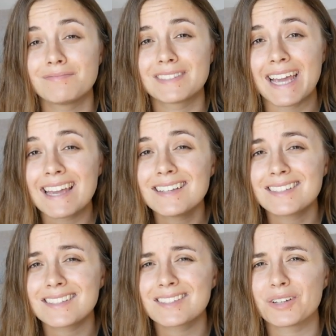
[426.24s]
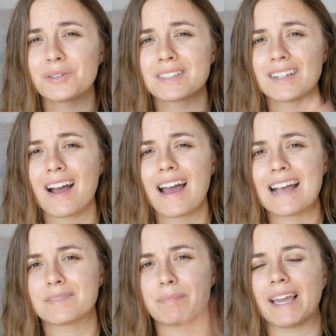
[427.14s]
taste, so it's not
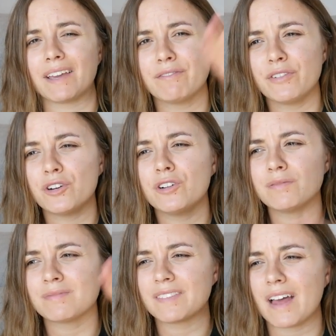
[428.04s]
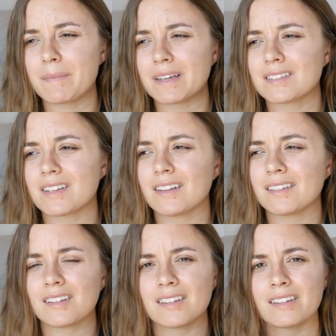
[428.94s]
as painful, if that makes
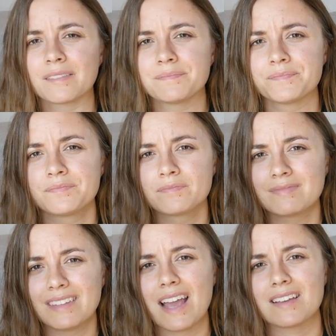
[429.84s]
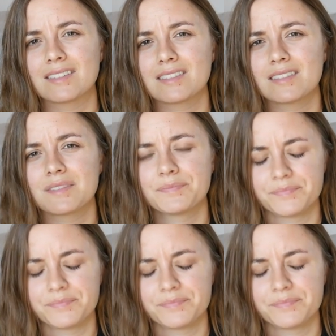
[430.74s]
sense. Nice.